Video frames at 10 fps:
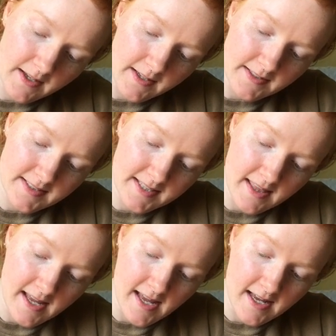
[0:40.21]
is
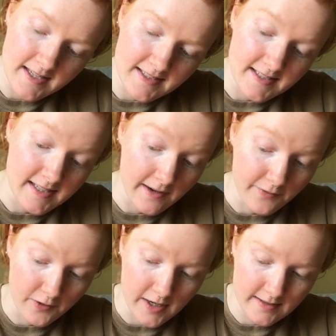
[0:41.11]
the
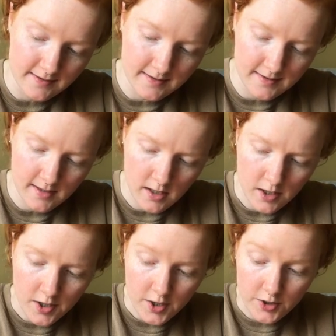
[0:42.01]
difference.
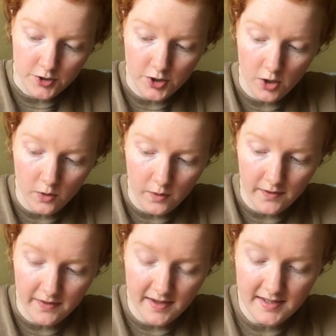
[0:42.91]
So
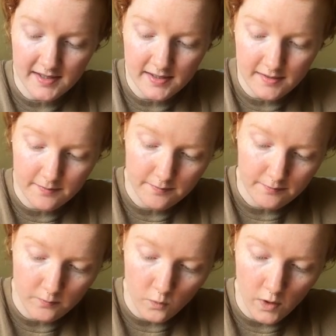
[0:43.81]
this
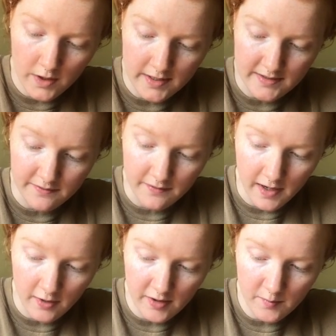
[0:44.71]
word is
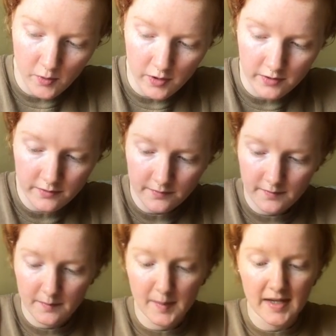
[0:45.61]
very important
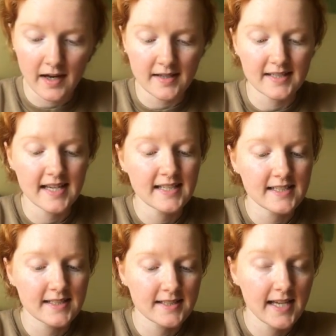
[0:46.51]
because it
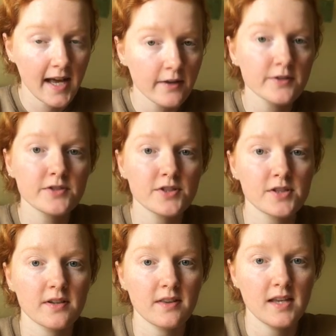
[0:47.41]
tells
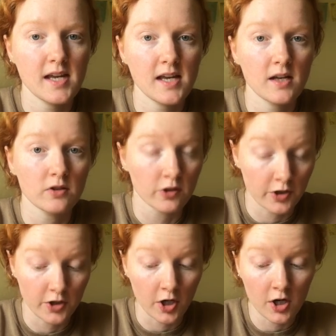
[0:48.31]
the
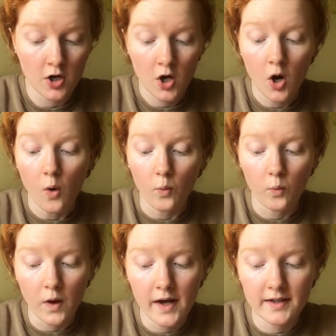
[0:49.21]
learner
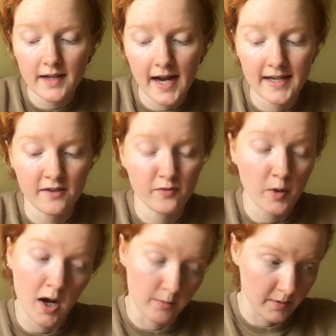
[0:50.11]
what kind of
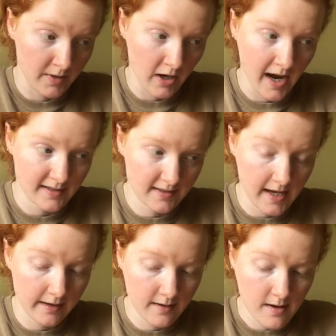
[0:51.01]
problem they're
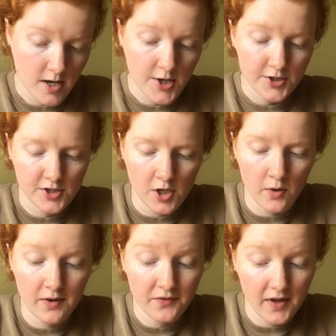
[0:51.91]
asking. So
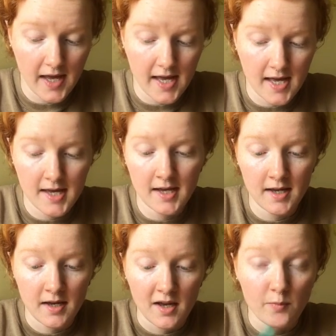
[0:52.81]
if a
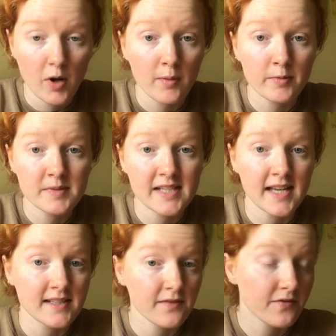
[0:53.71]
problem
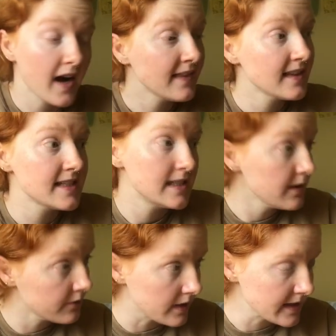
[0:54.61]
says find the
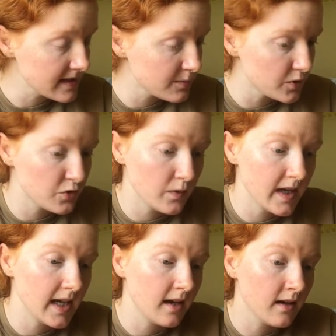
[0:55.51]
difference
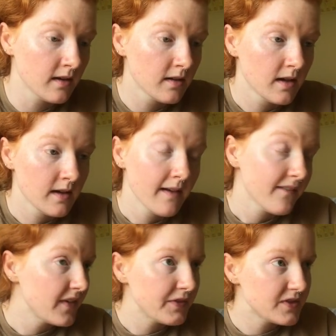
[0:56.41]
between
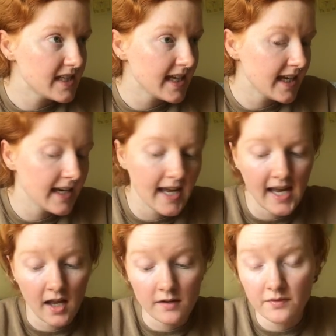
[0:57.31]
15
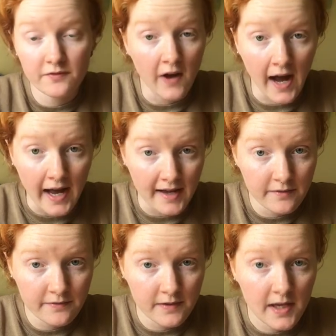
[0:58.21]
and
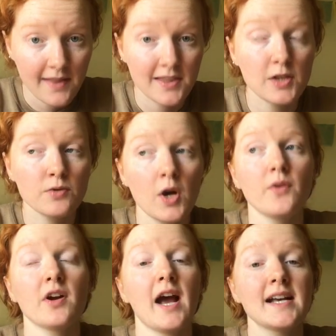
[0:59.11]
5, you know
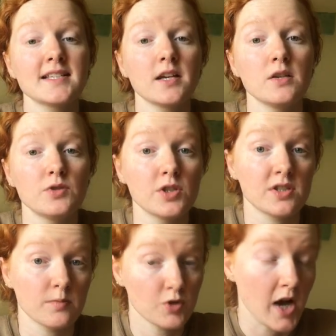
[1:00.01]
they're asking you to
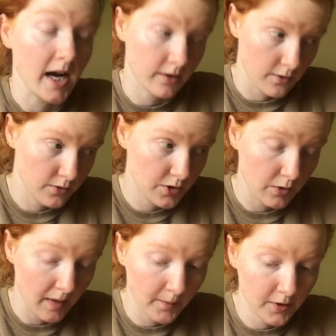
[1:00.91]
subtract those two
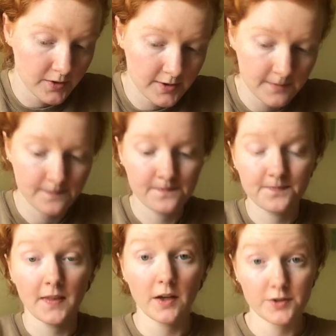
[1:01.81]
numbers.
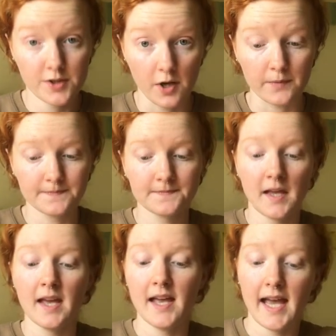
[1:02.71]
So,
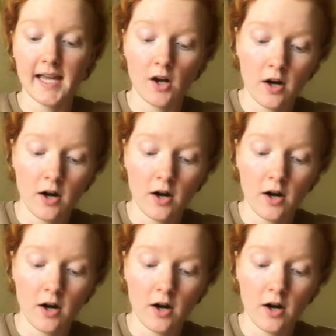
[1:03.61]
in